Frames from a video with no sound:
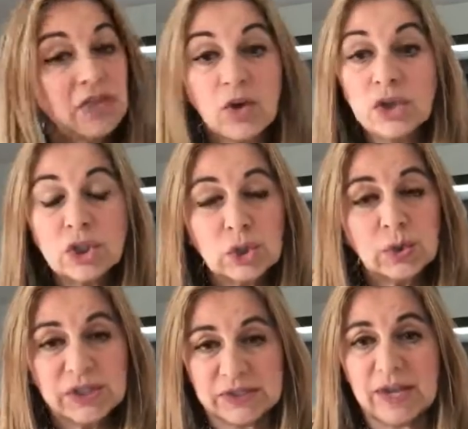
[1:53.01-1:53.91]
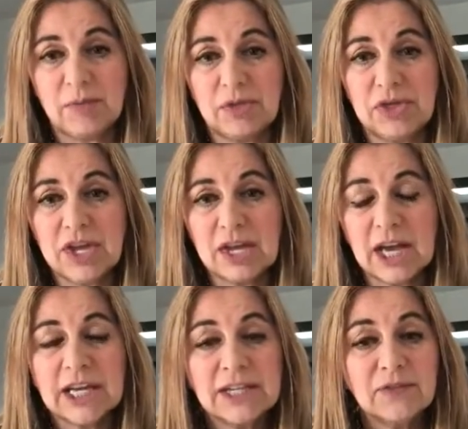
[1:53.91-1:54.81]
they're going to do the same thing.
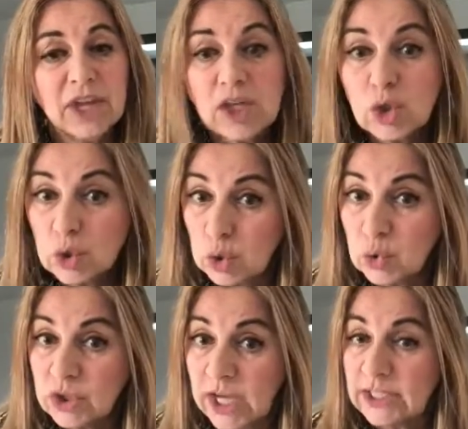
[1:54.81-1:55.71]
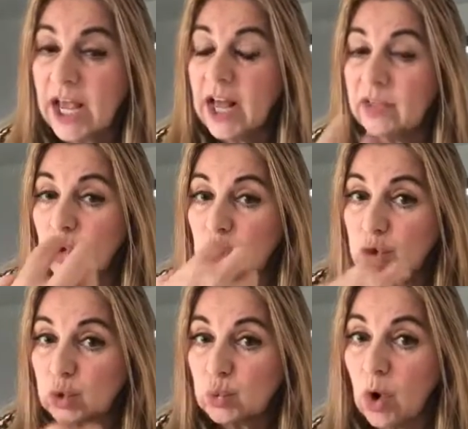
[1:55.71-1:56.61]
And if they don't do that, they're going to
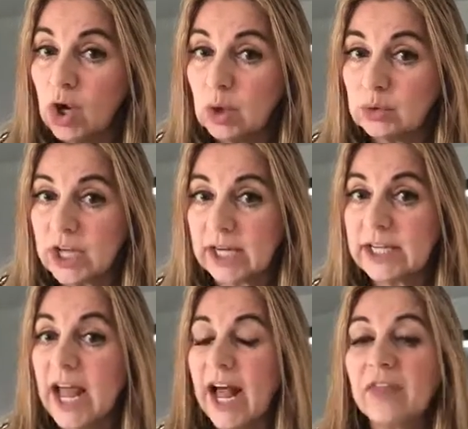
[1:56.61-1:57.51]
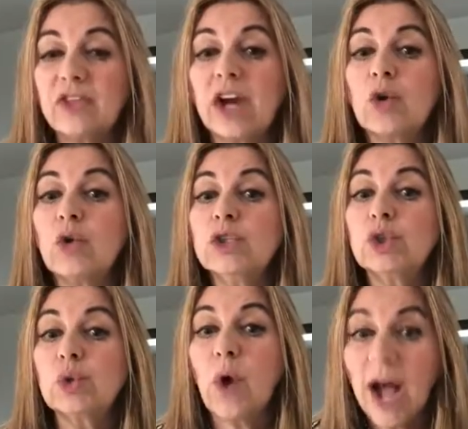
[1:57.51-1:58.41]
swallow that and they're going
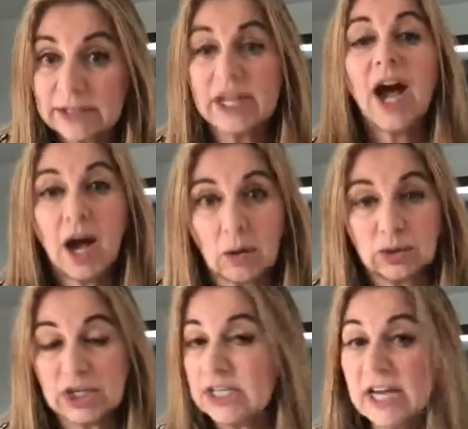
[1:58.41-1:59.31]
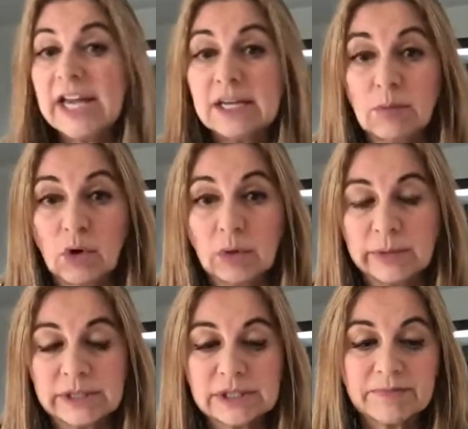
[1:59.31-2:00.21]
to act out in any
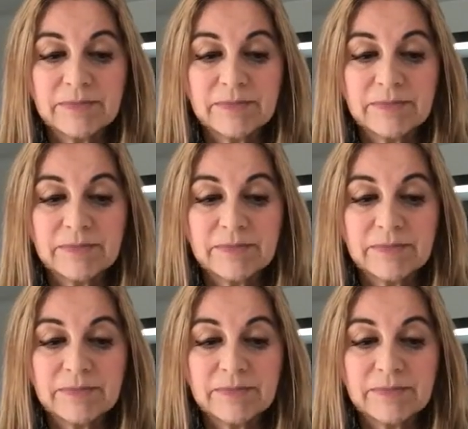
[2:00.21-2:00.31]
moment.